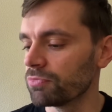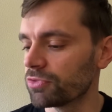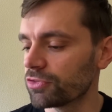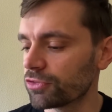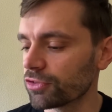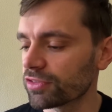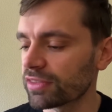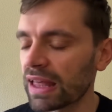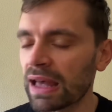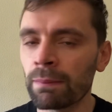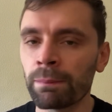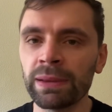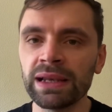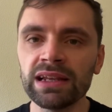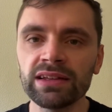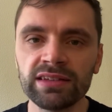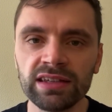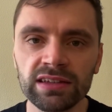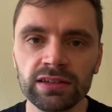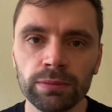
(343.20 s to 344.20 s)
Just that
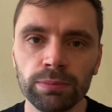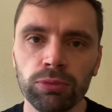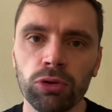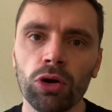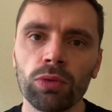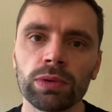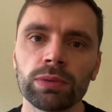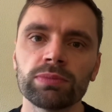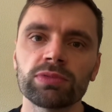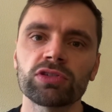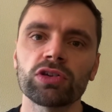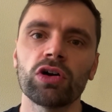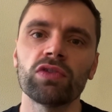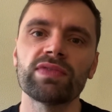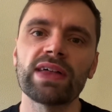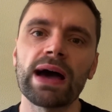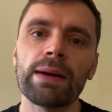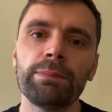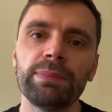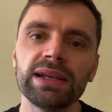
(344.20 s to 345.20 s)
ability to problem solve,
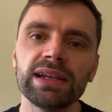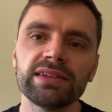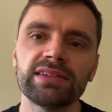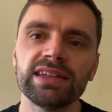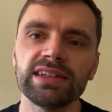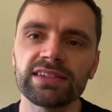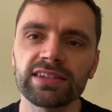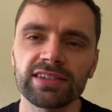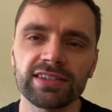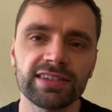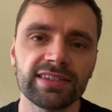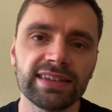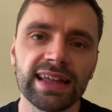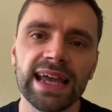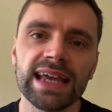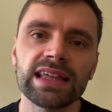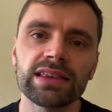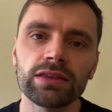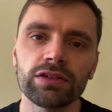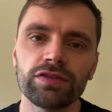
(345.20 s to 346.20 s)
that ability to
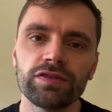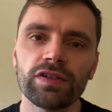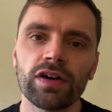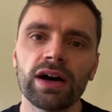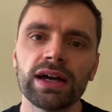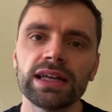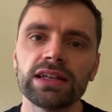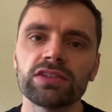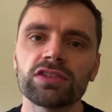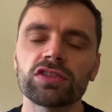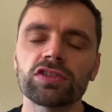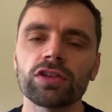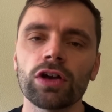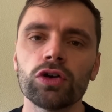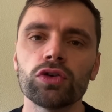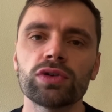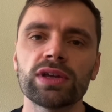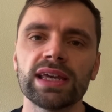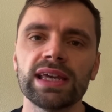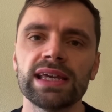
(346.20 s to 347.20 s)
stay in the fight is
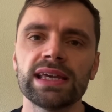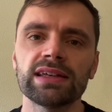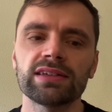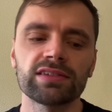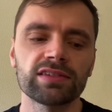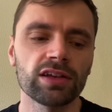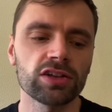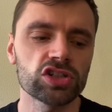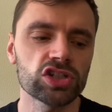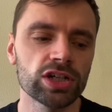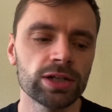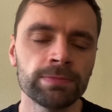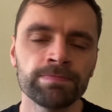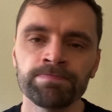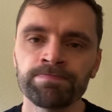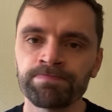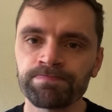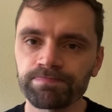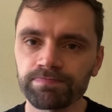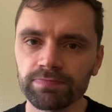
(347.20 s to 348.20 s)
so key. It's such a
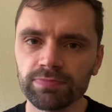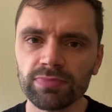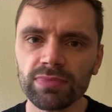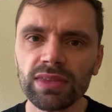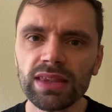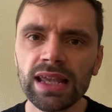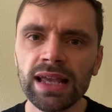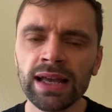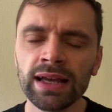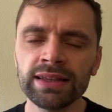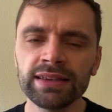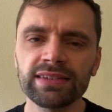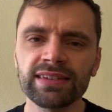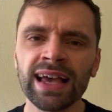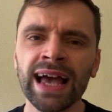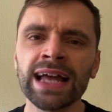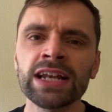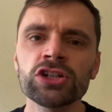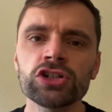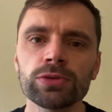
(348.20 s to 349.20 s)

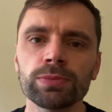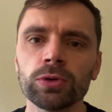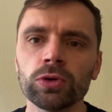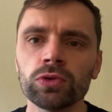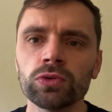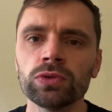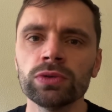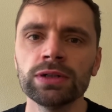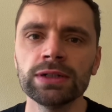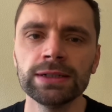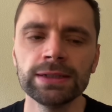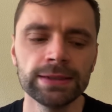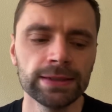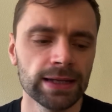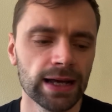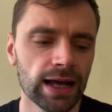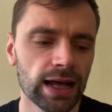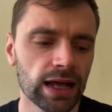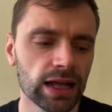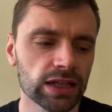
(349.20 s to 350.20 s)
intangible,
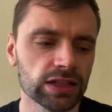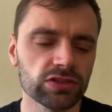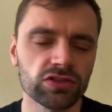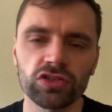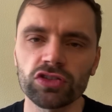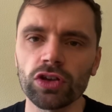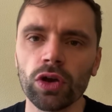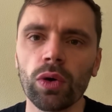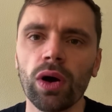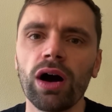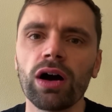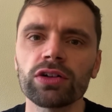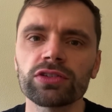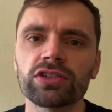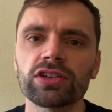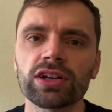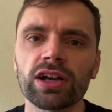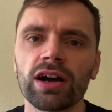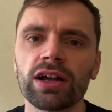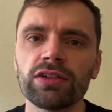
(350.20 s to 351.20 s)
so hard
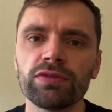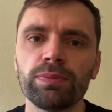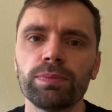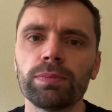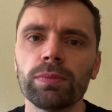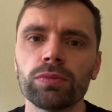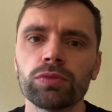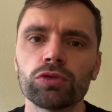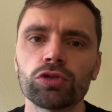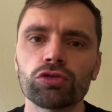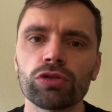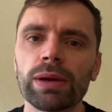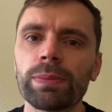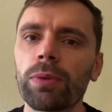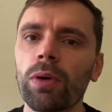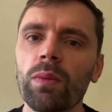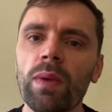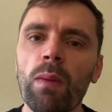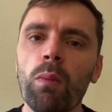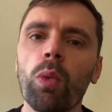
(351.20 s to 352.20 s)
to kind of
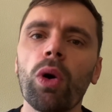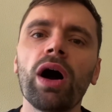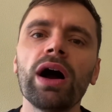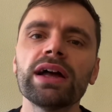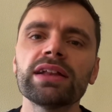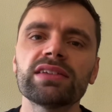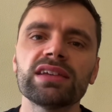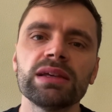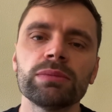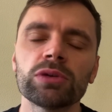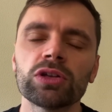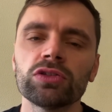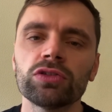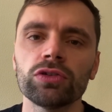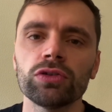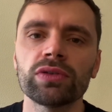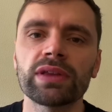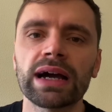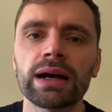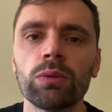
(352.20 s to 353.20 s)
grip on why a team can
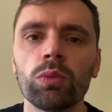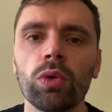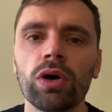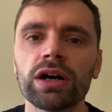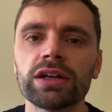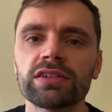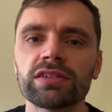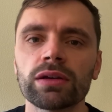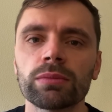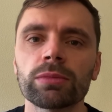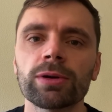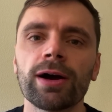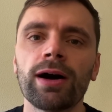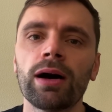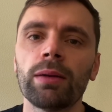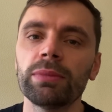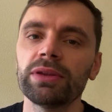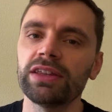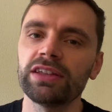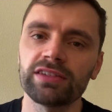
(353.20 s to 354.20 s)
do that and why some
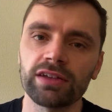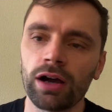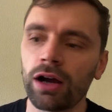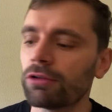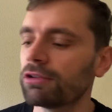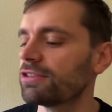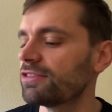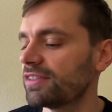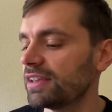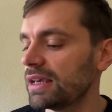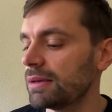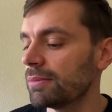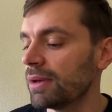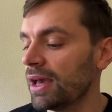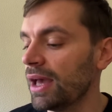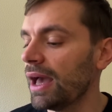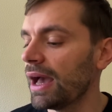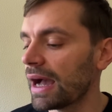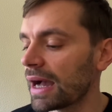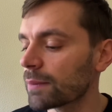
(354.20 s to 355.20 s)
can't. But this Irish team
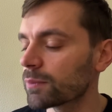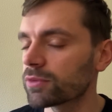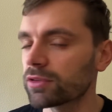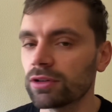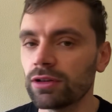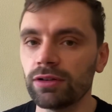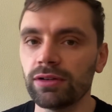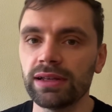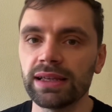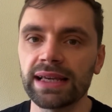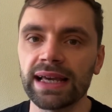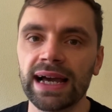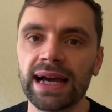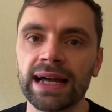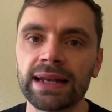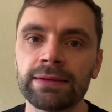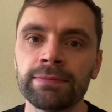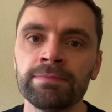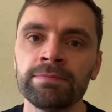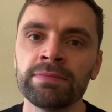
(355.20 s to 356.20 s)
absolutely
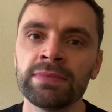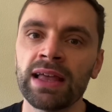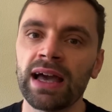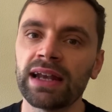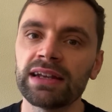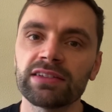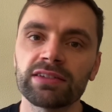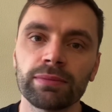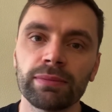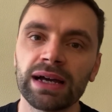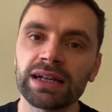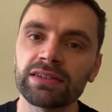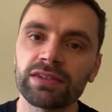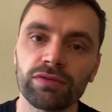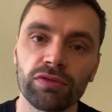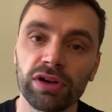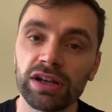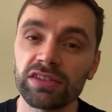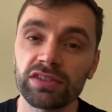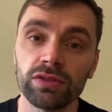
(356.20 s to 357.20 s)
can, and it's a
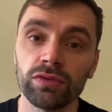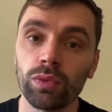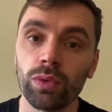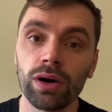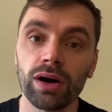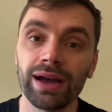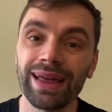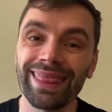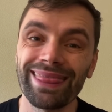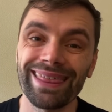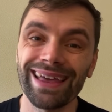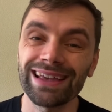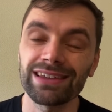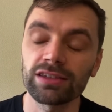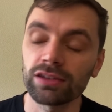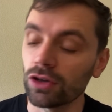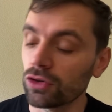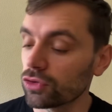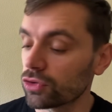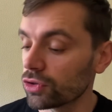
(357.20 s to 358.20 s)
massive reason of why they're
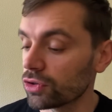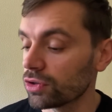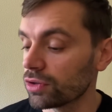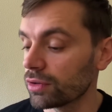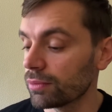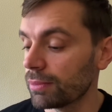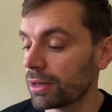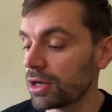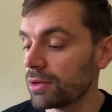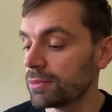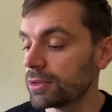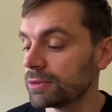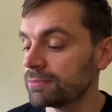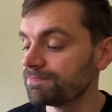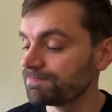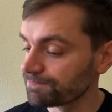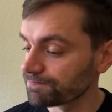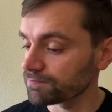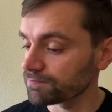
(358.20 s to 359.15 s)
so good at the moment.